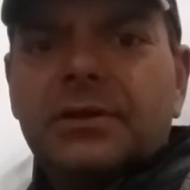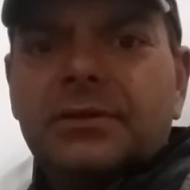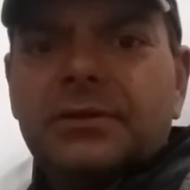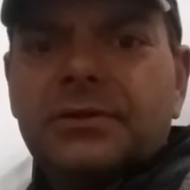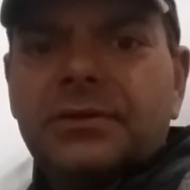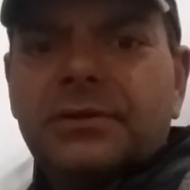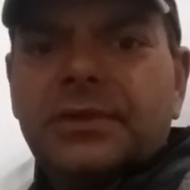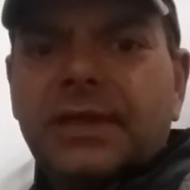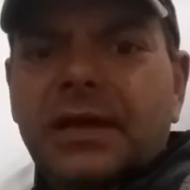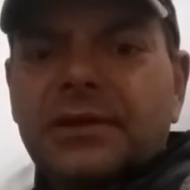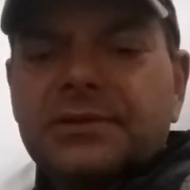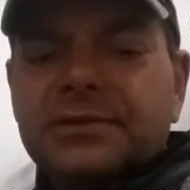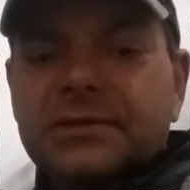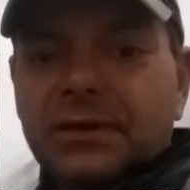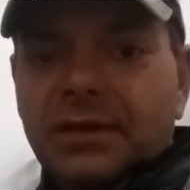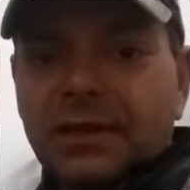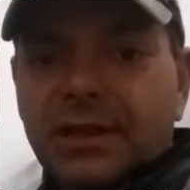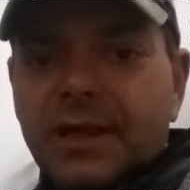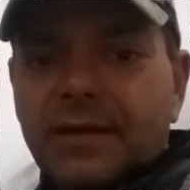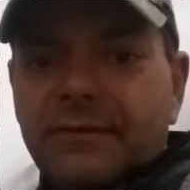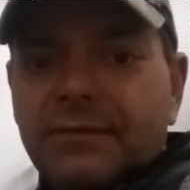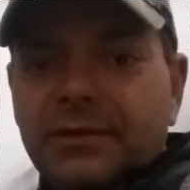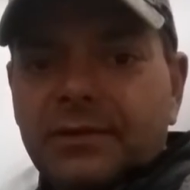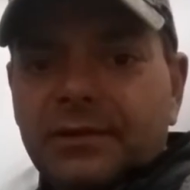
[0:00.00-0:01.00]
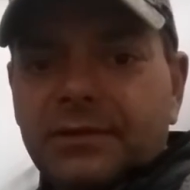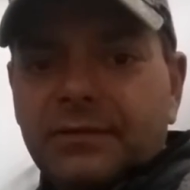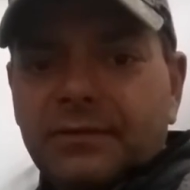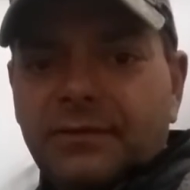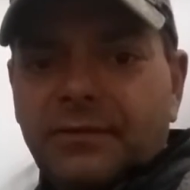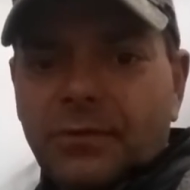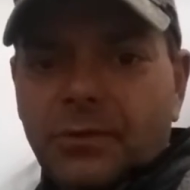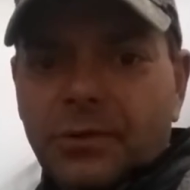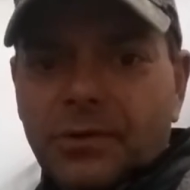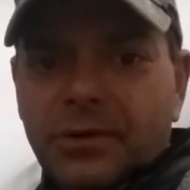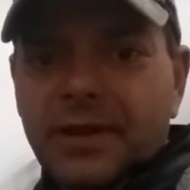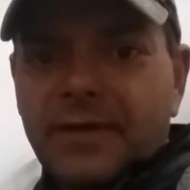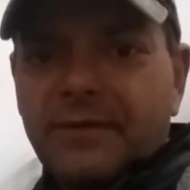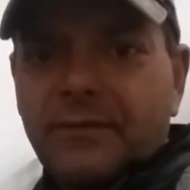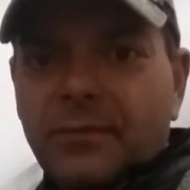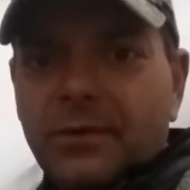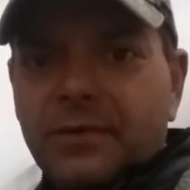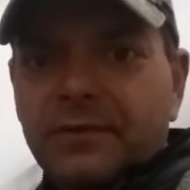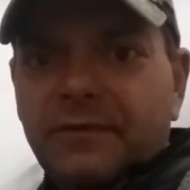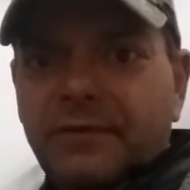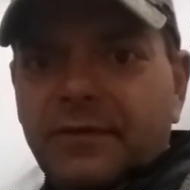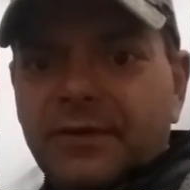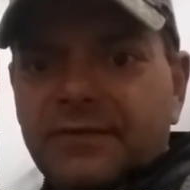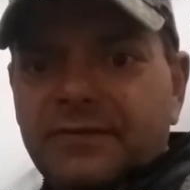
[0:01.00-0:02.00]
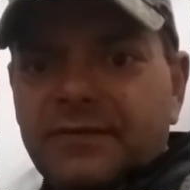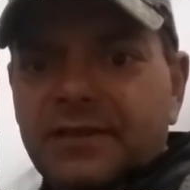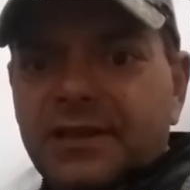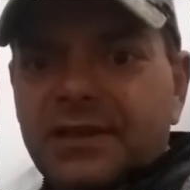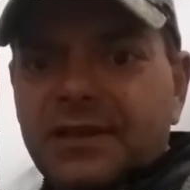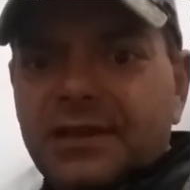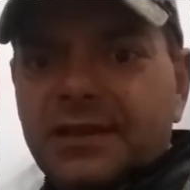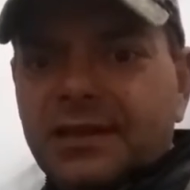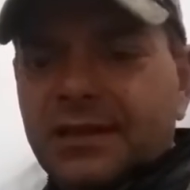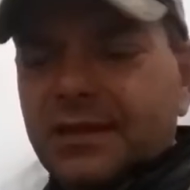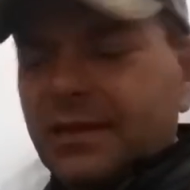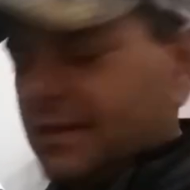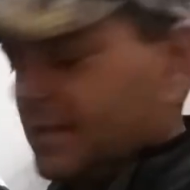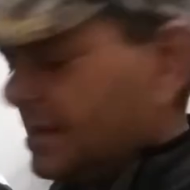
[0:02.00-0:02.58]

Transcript: 2011 Ford F-150.